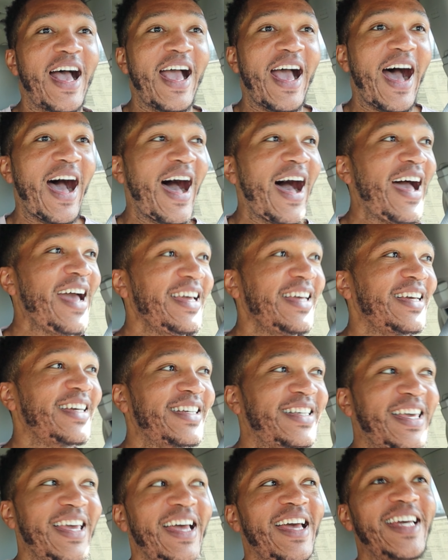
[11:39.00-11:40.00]
I
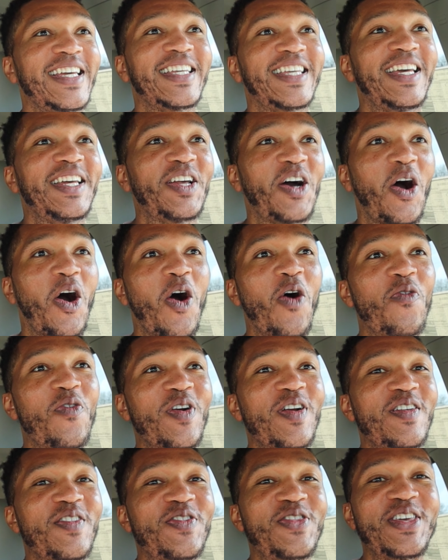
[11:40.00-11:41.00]
can't get
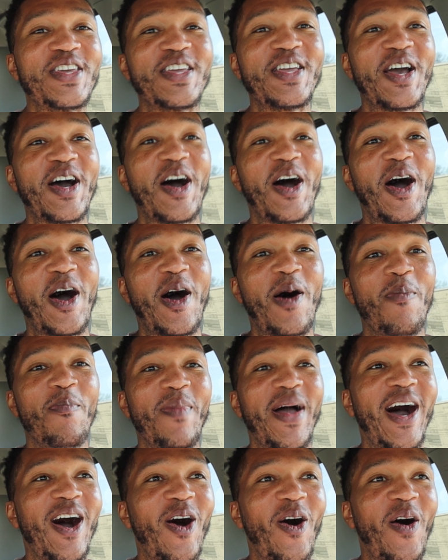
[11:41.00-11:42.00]
over the
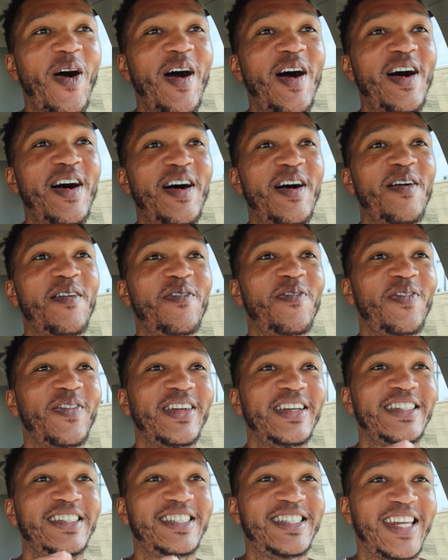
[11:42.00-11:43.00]
amount of
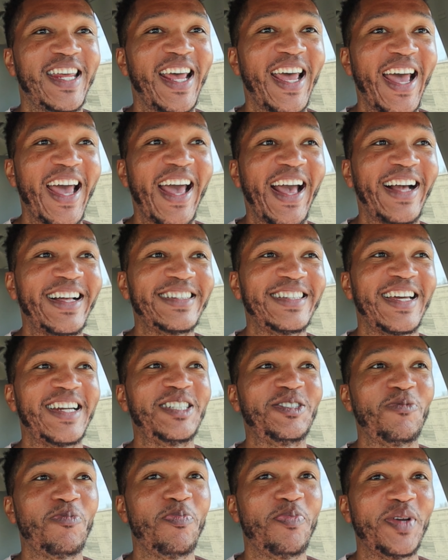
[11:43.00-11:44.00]
tech that
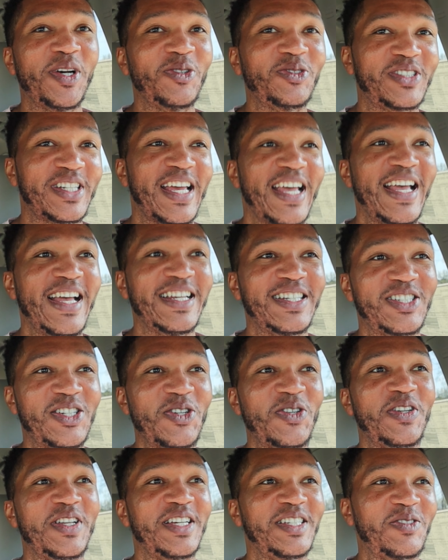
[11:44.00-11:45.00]
is built
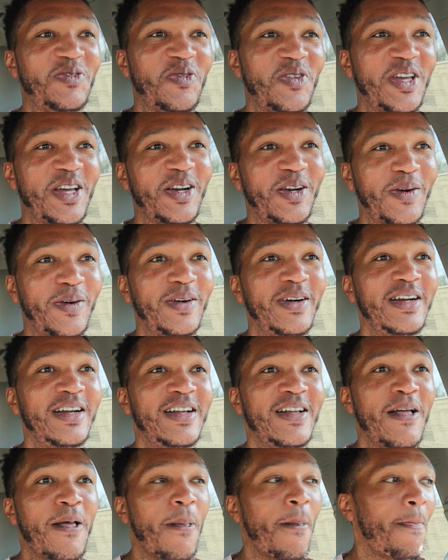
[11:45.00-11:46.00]
into this vehicle.
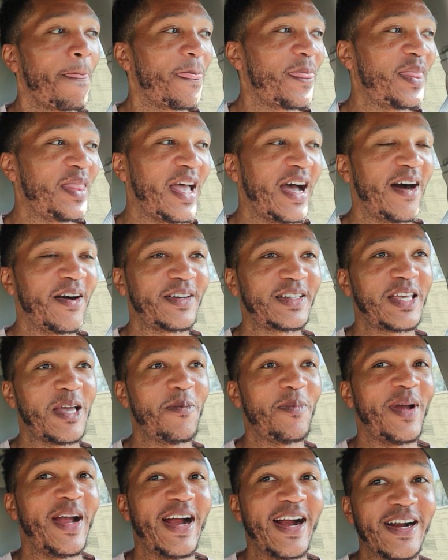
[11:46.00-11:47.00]
Now,
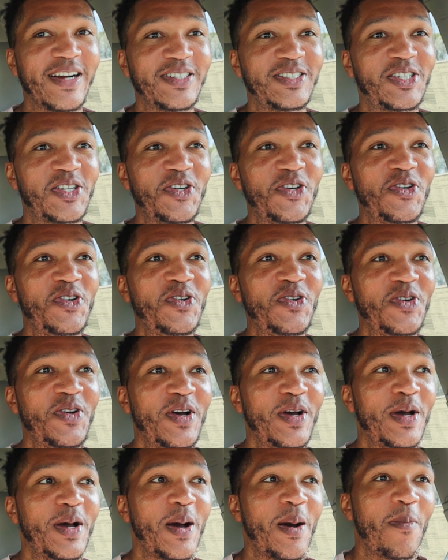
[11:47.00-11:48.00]
compared to
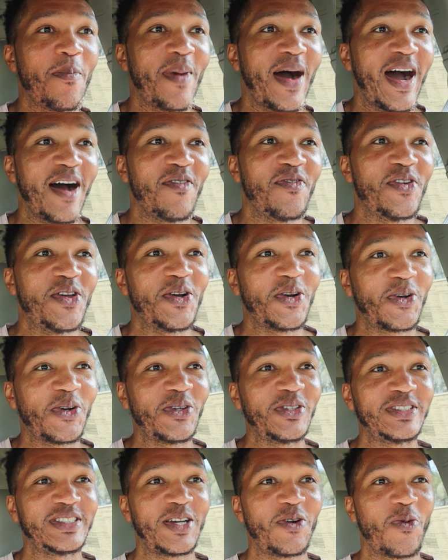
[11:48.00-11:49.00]
my
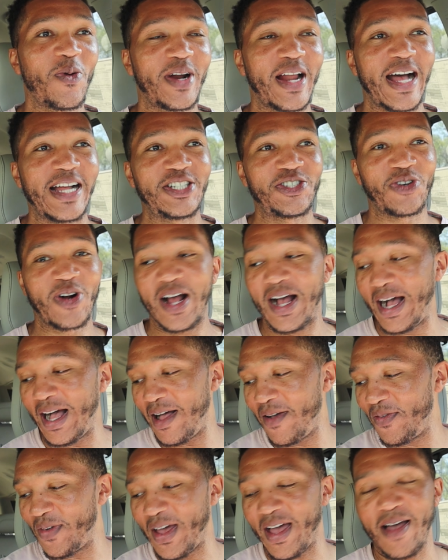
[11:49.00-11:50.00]
vehicles and what I
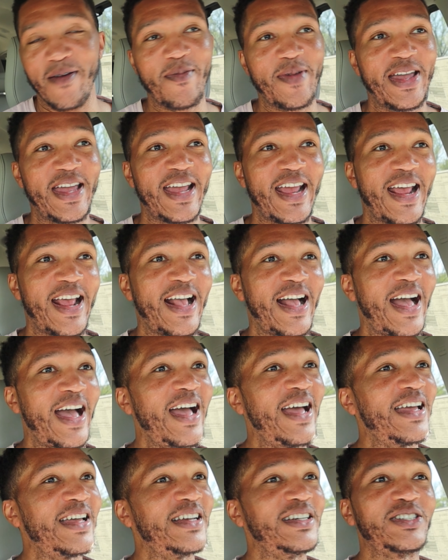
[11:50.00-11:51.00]
drive, I mean,
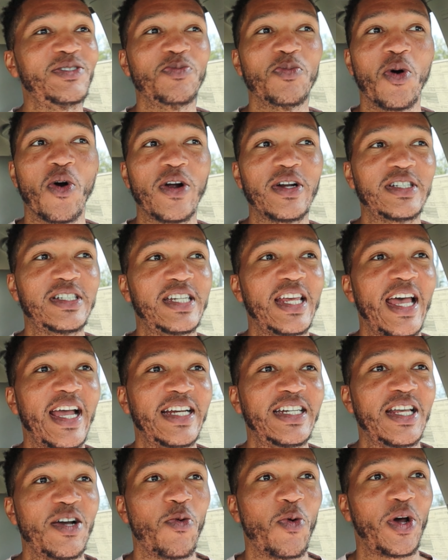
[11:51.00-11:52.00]
hey, it's more
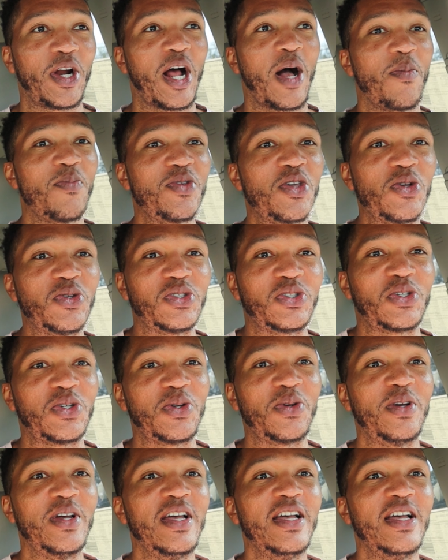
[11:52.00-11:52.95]
tech than what I'm used to.